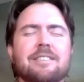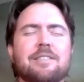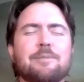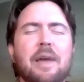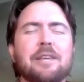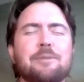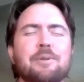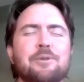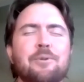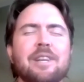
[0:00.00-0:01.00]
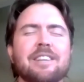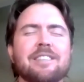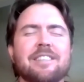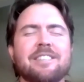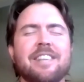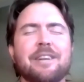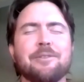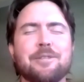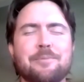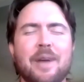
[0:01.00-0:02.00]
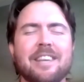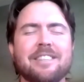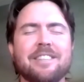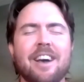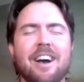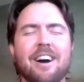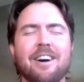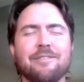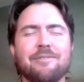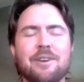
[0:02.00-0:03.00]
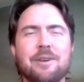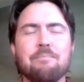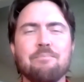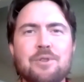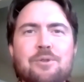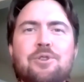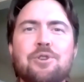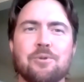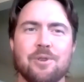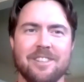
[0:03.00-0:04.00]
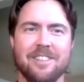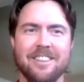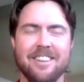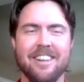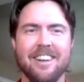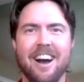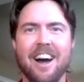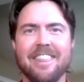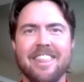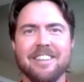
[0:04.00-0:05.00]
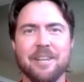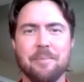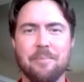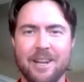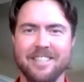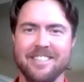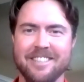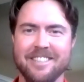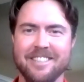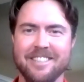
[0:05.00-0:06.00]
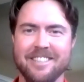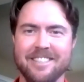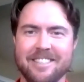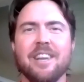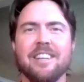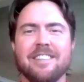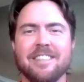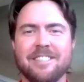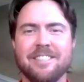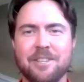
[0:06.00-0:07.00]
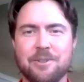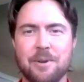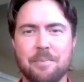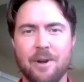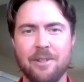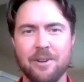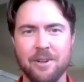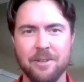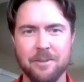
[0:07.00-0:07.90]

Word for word: space between us, the sacred space of mutual authentic presence, to cultivate the sister and brotherhood.